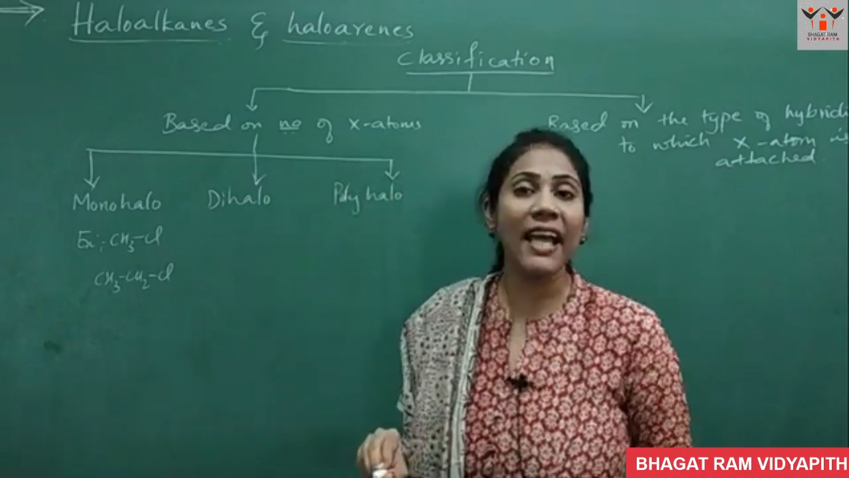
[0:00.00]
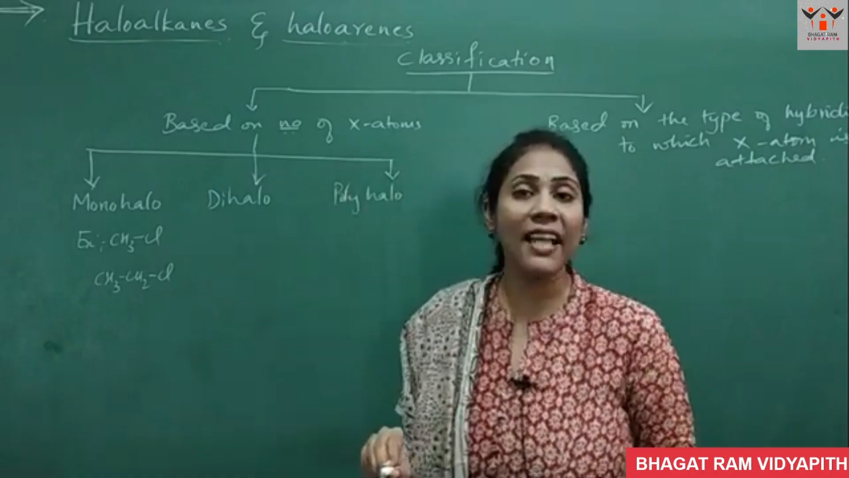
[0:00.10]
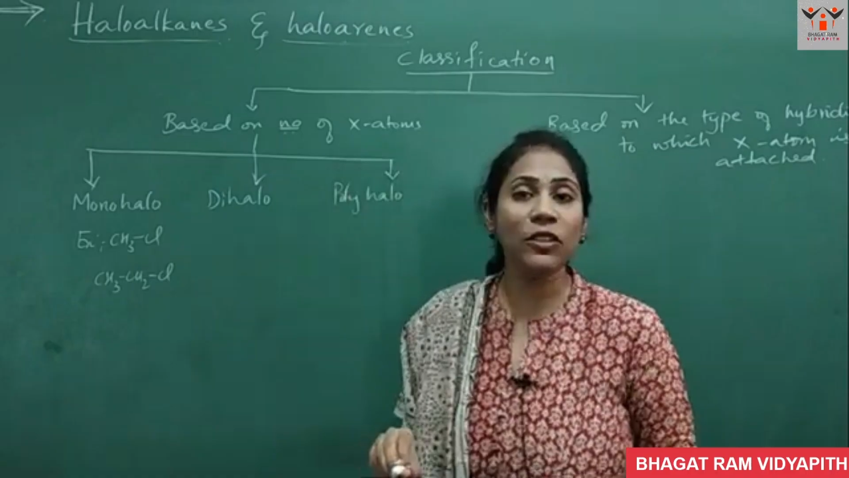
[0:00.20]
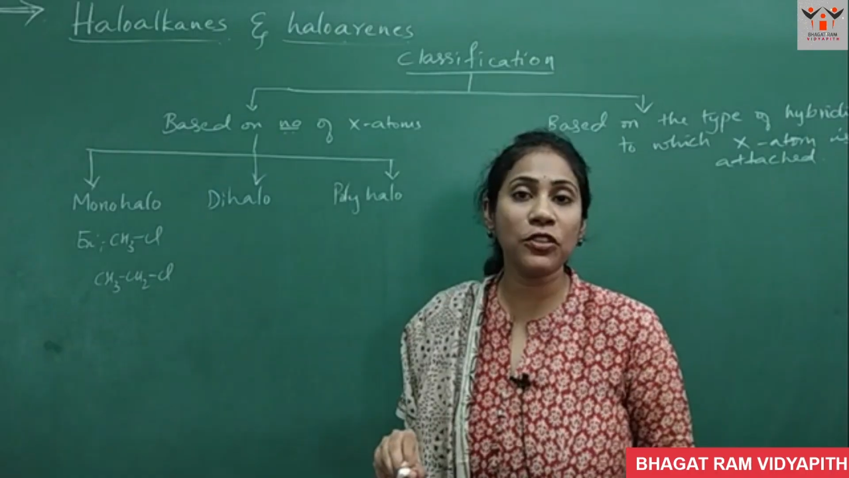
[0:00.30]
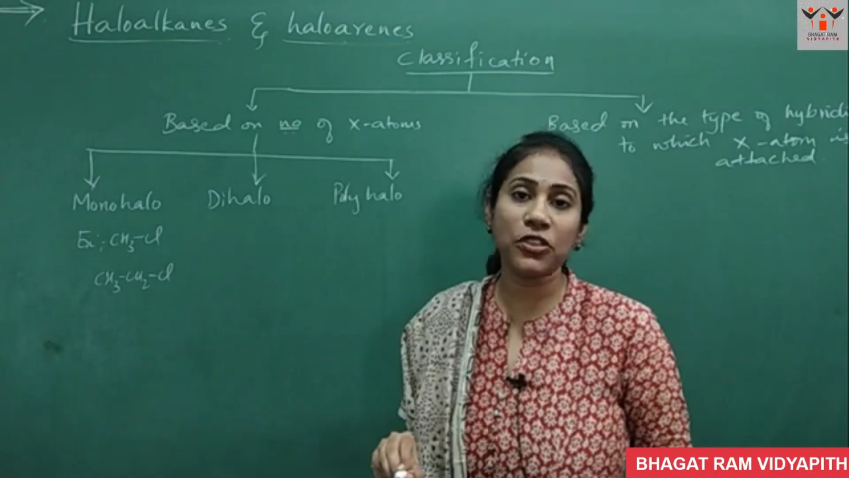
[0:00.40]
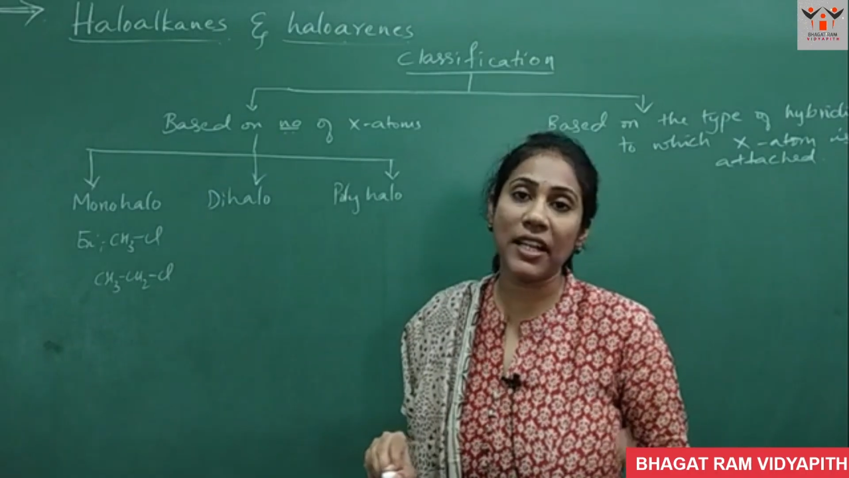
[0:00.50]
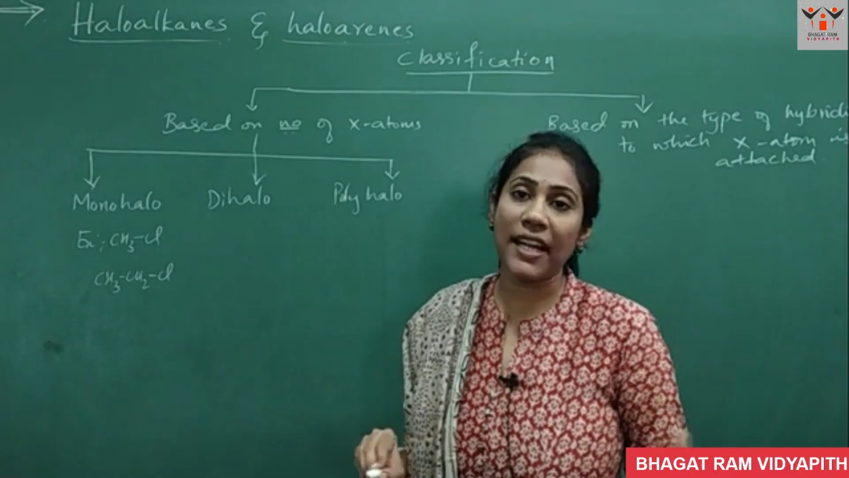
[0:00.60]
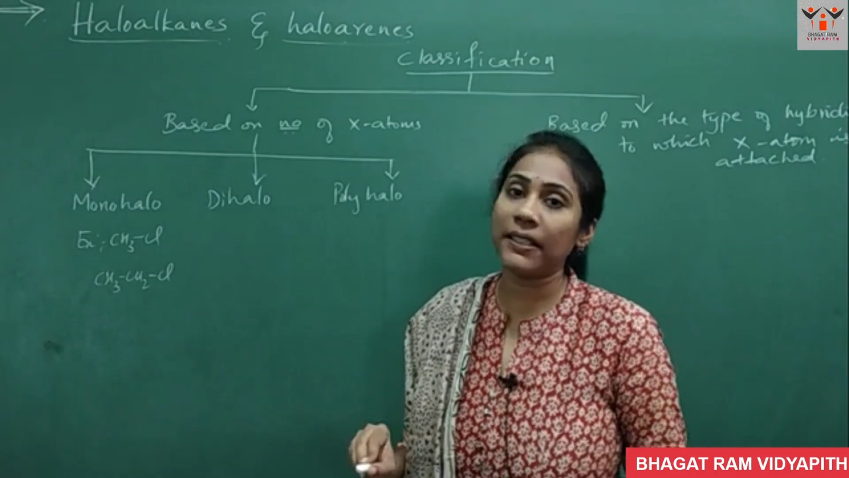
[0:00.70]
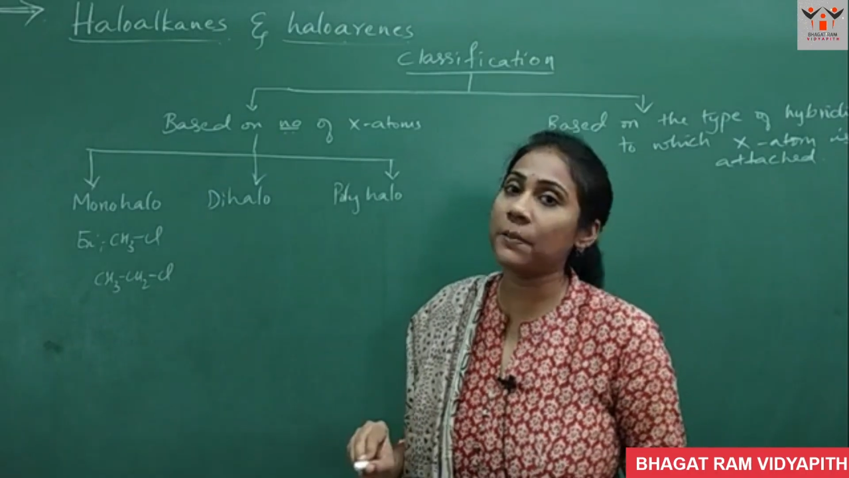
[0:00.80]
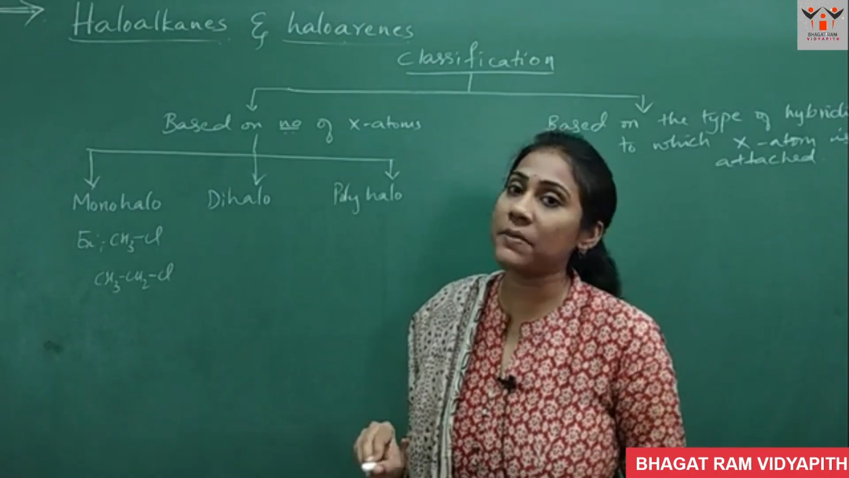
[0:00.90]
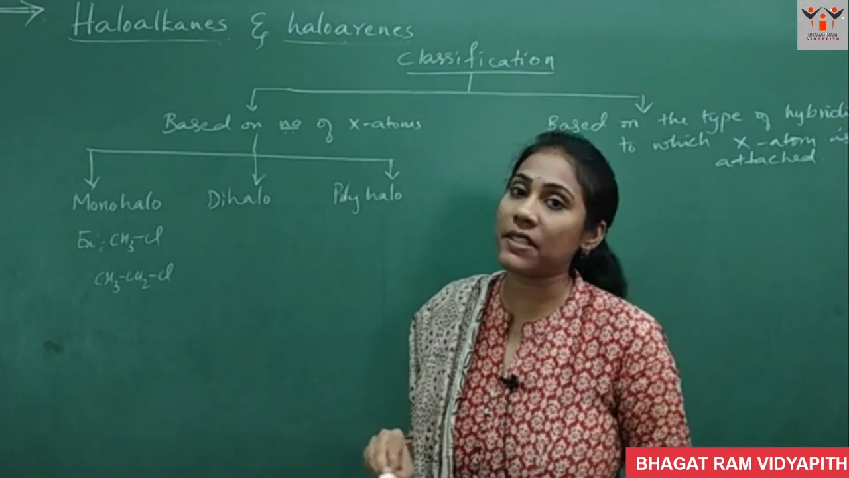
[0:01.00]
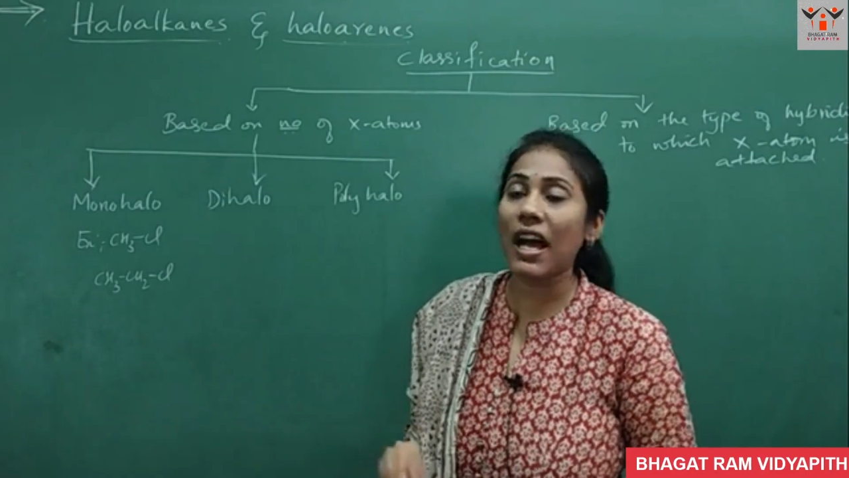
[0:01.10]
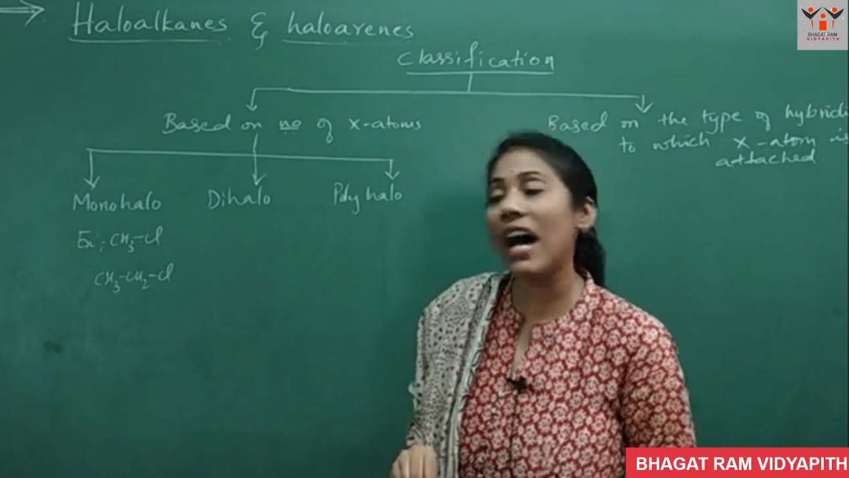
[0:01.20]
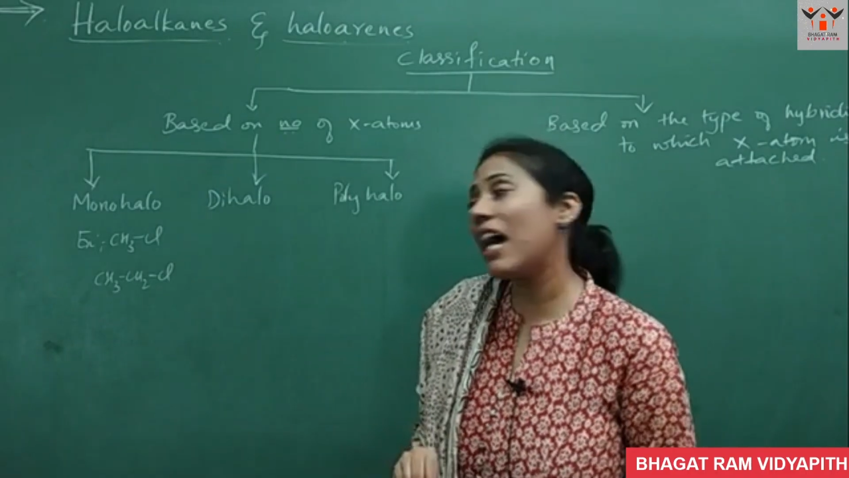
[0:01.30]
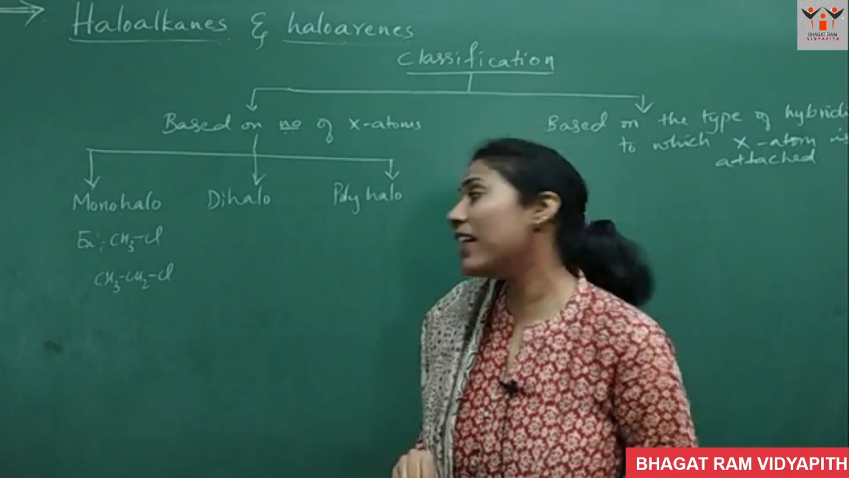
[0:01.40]
halogen atoms
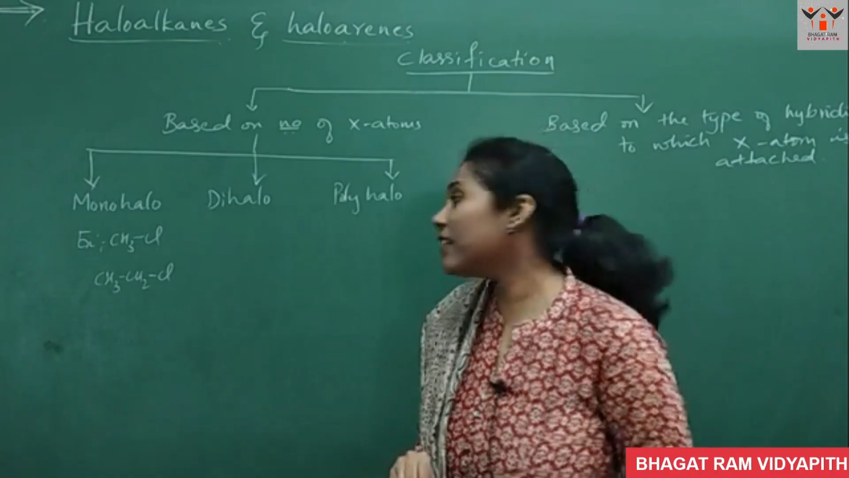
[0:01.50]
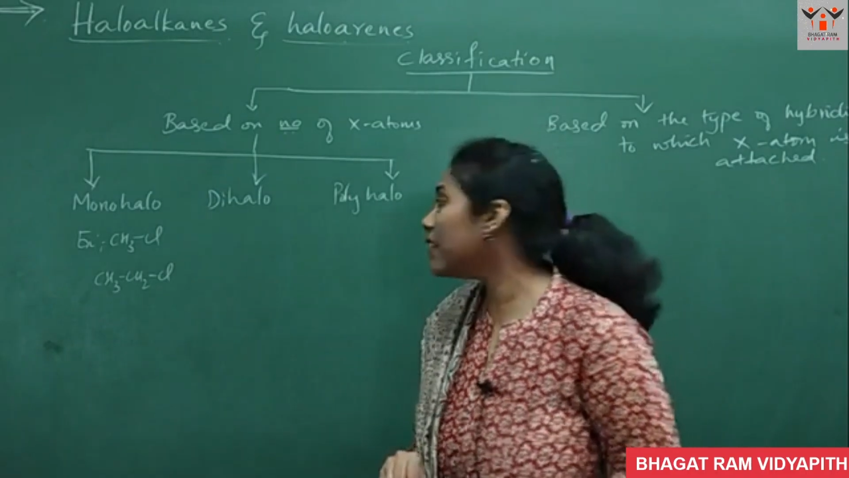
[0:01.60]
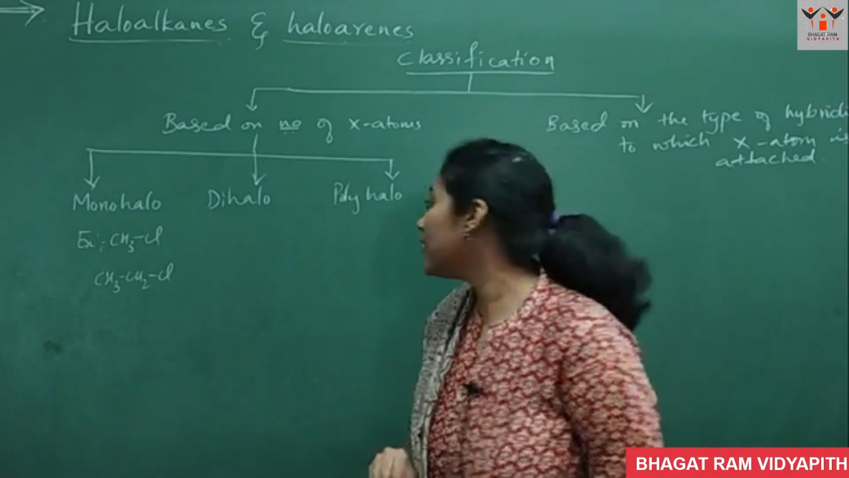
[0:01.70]
are